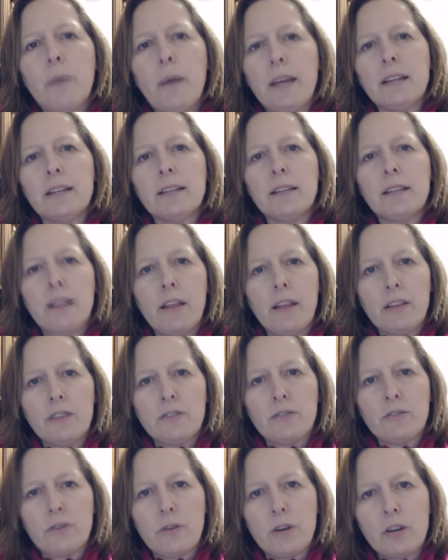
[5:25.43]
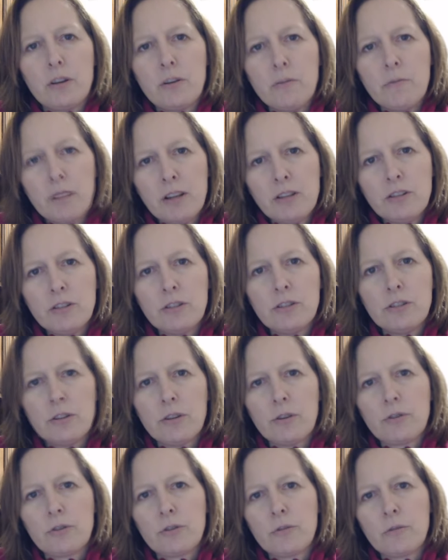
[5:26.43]
way to tell that story? You mentioned
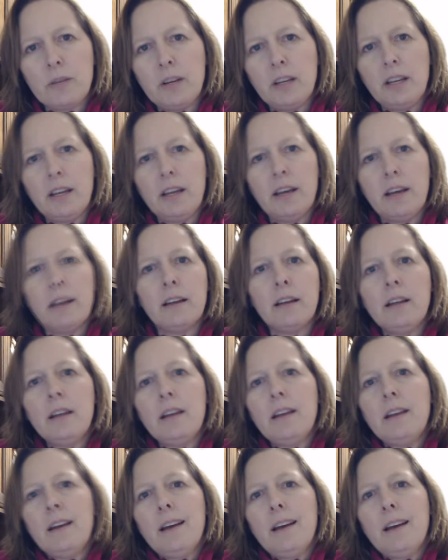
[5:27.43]
social media.